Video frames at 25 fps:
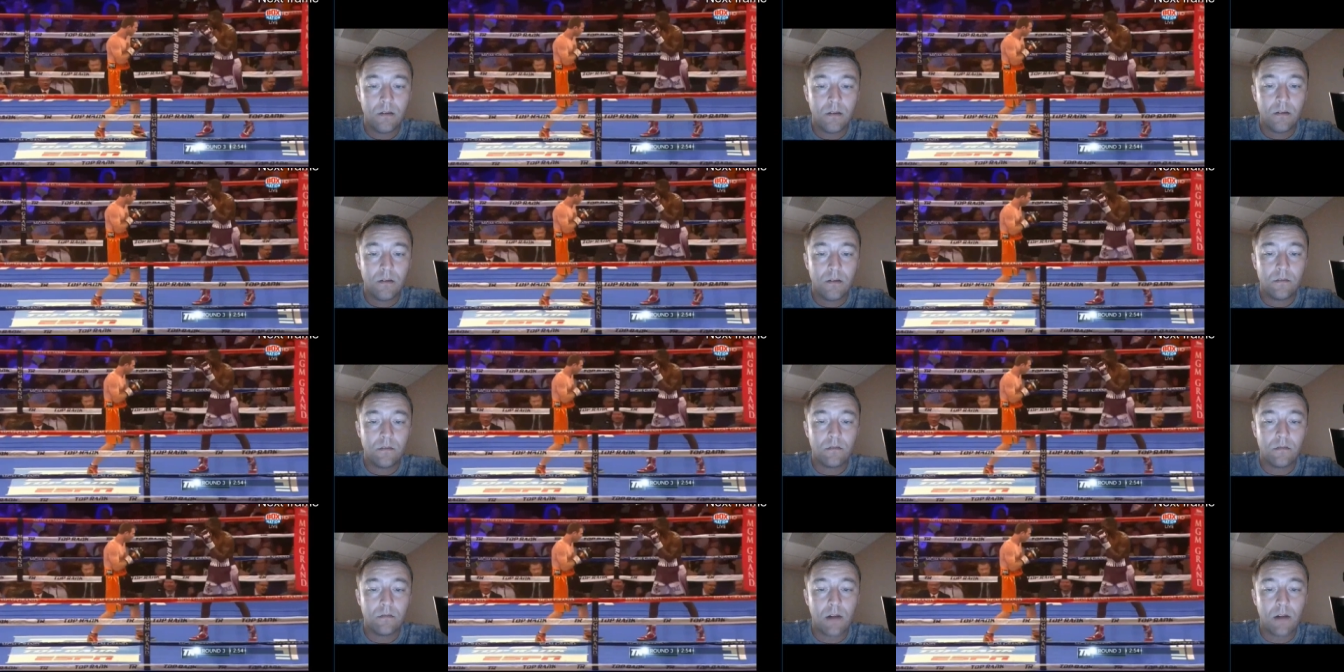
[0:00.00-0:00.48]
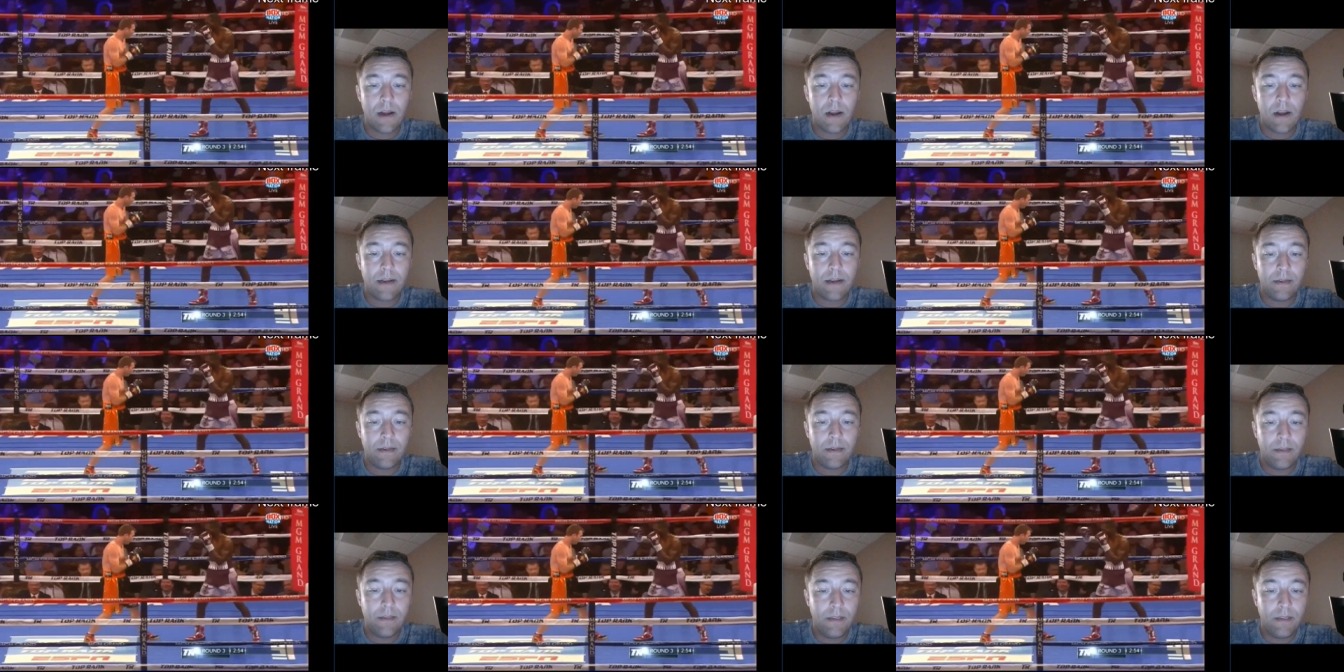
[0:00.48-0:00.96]

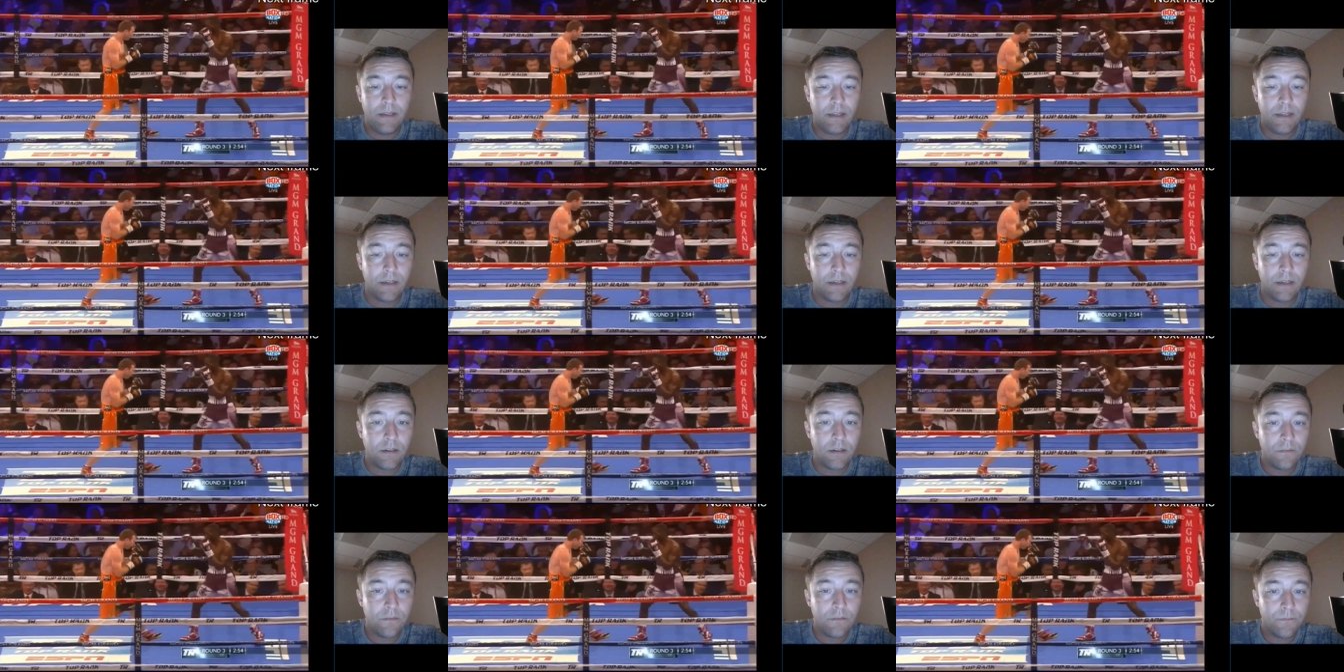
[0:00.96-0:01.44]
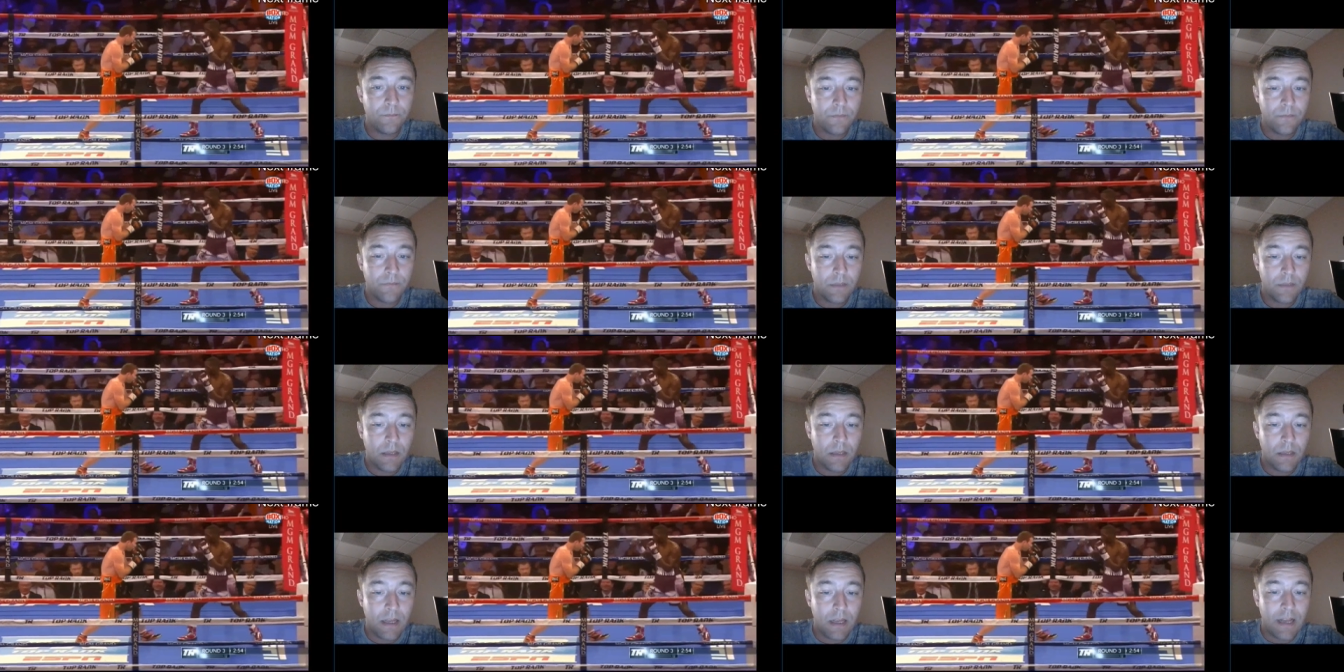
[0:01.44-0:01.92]
right here.
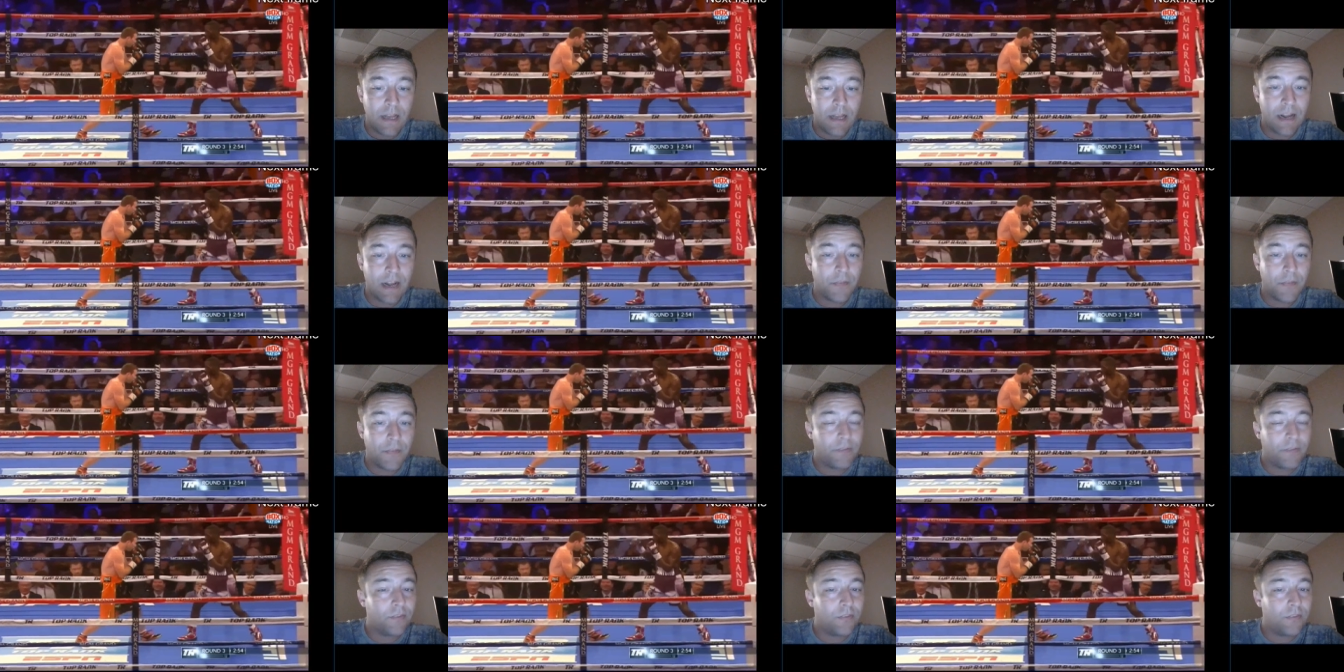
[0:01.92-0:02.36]
Now, this is